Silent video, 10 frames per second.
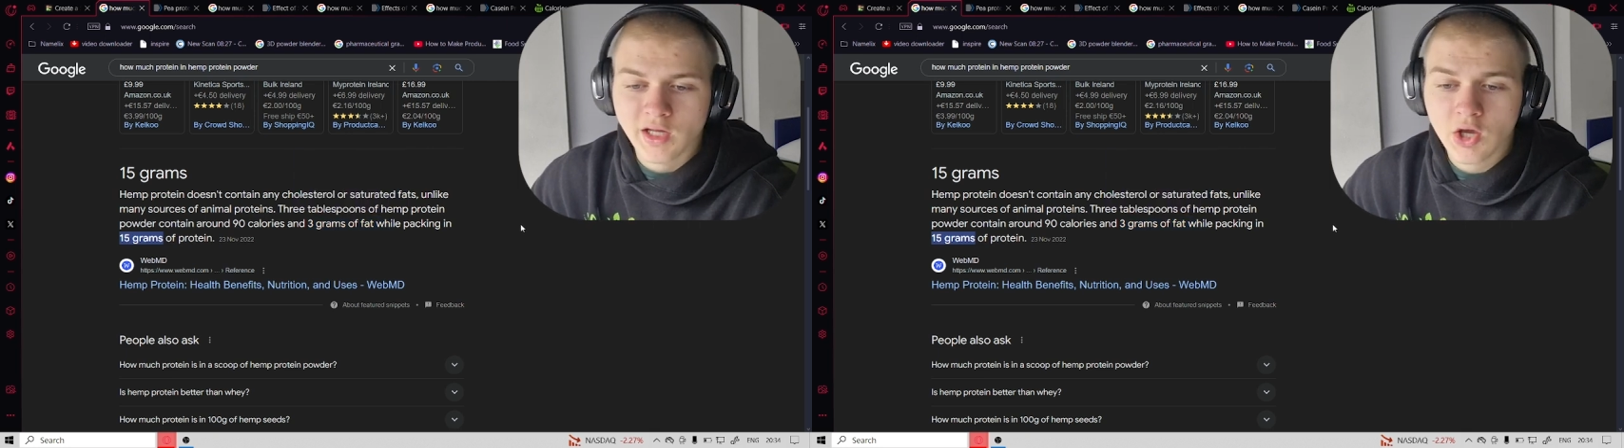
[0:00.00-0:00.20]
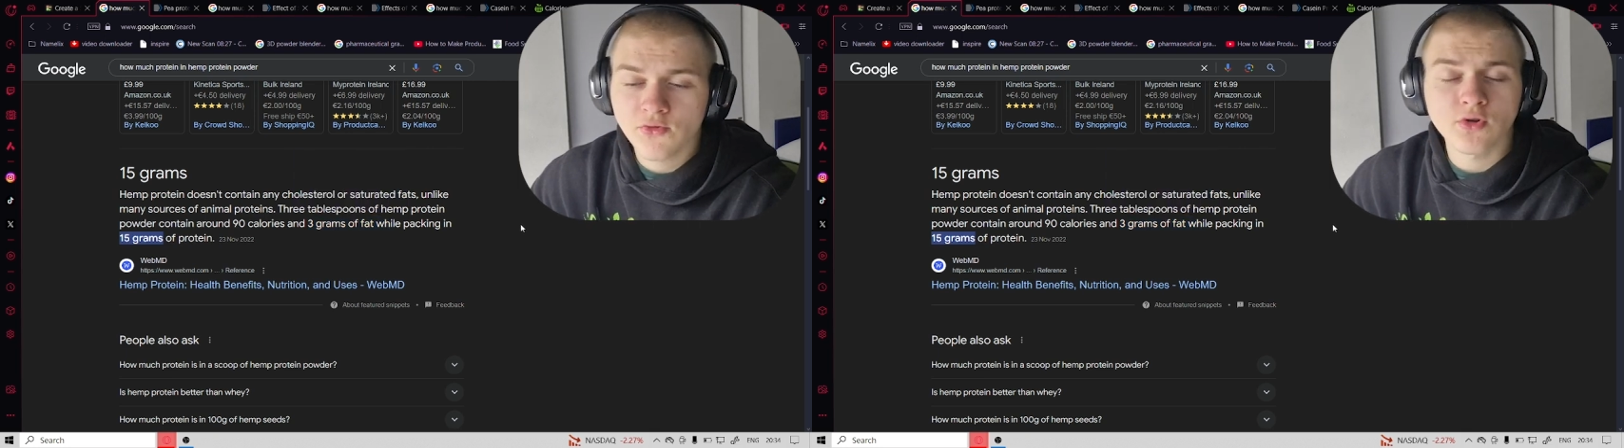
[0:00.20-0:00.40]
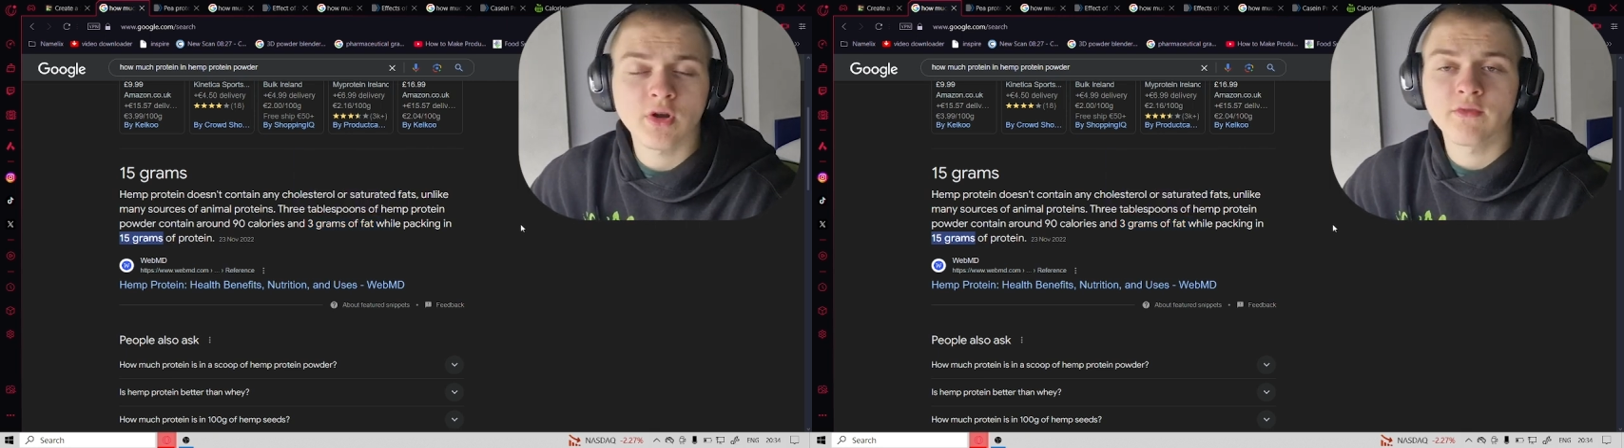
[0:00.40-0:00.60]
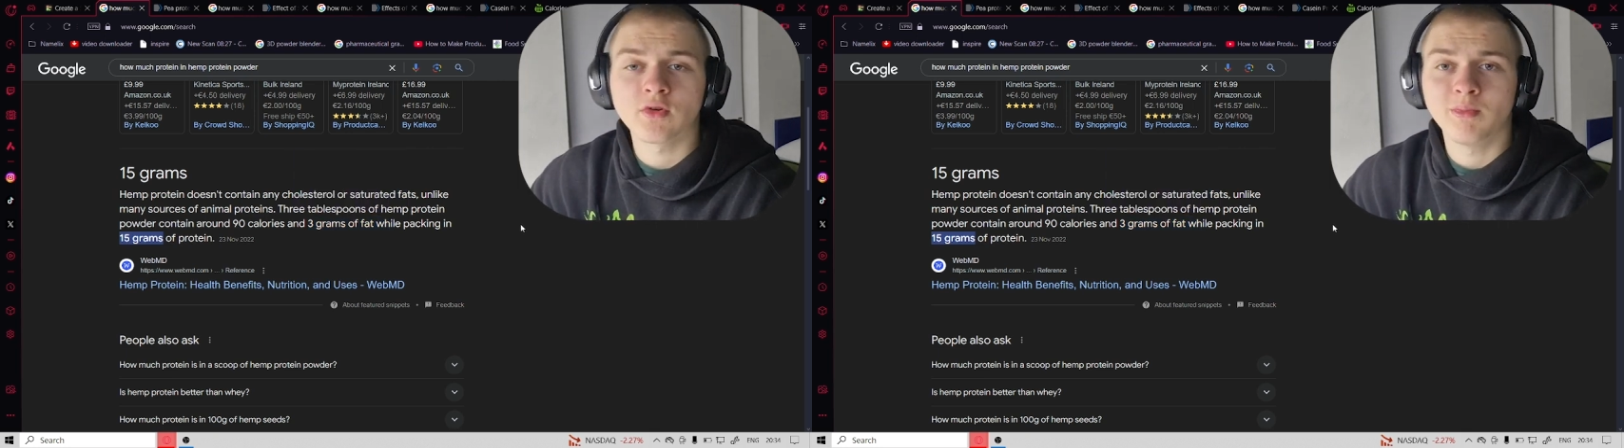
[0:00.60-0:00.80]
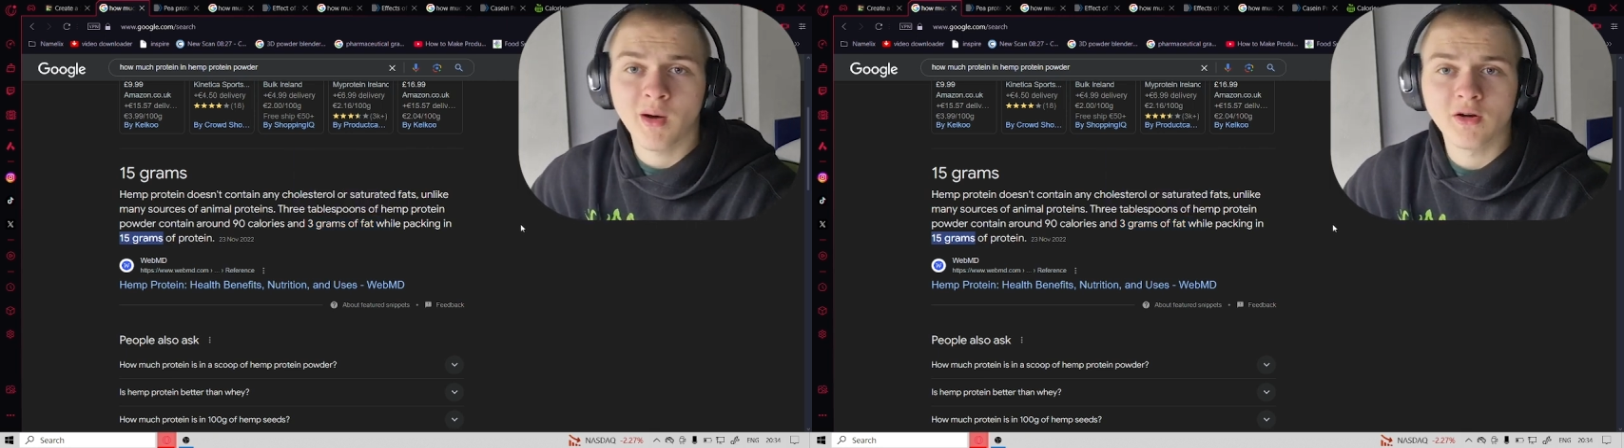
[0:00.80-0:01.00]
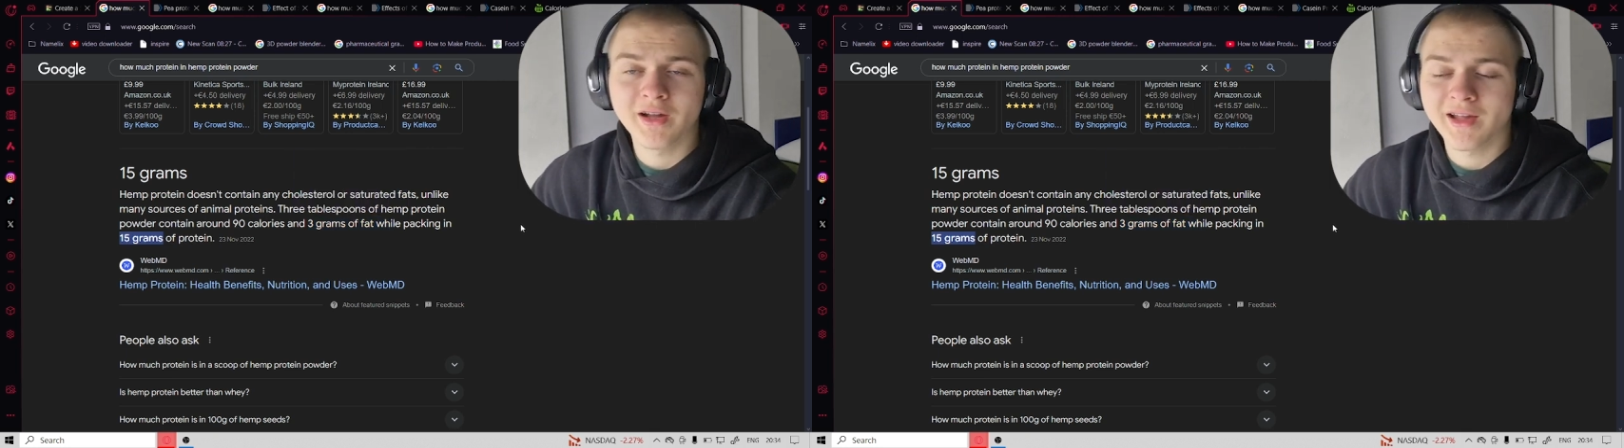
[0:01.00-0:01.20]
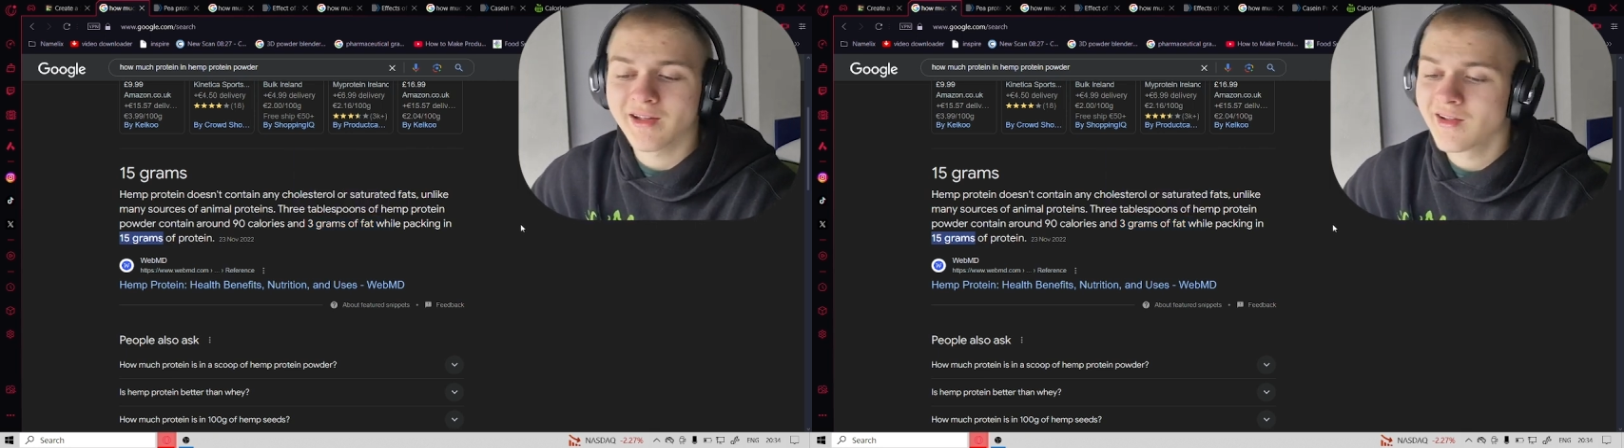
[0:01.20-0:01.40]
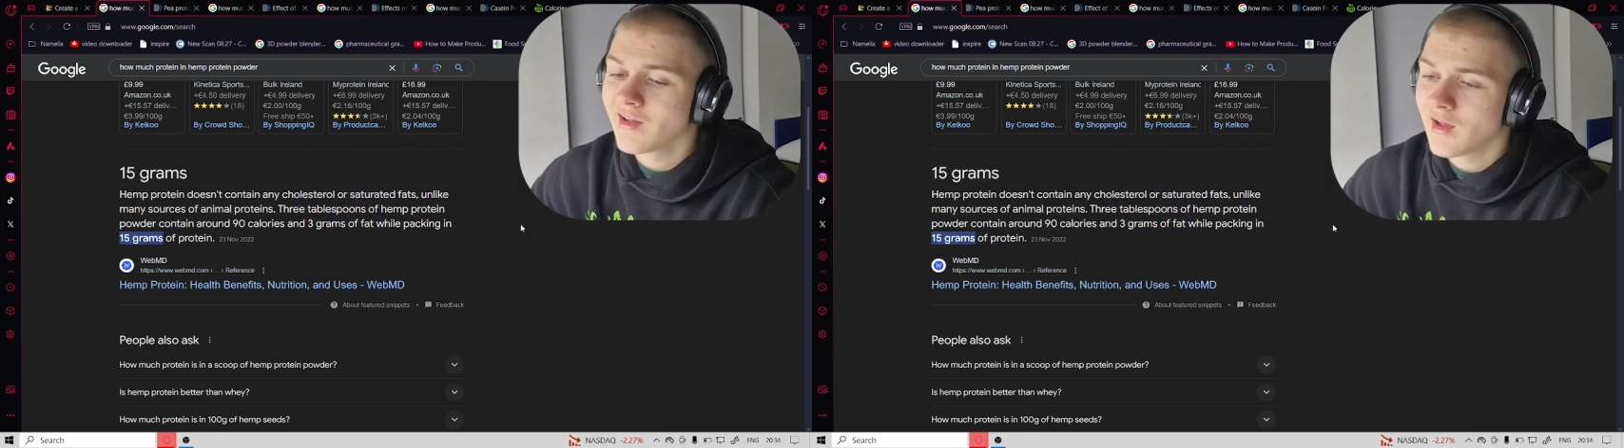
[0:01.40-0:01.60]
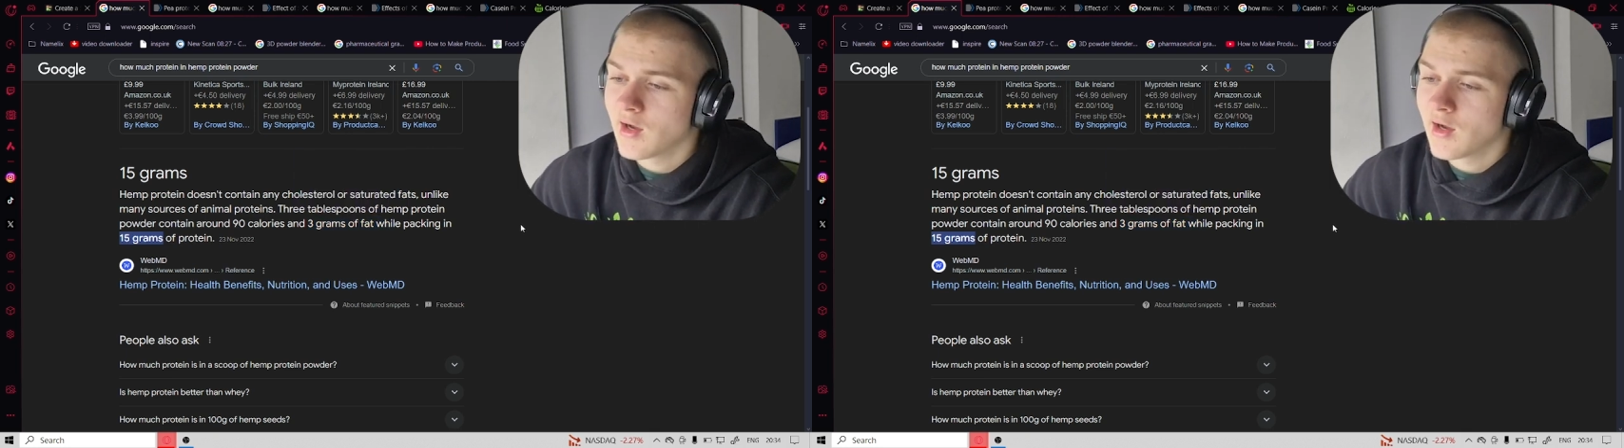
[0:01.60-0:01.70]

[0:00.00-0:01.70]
if you're ever bulking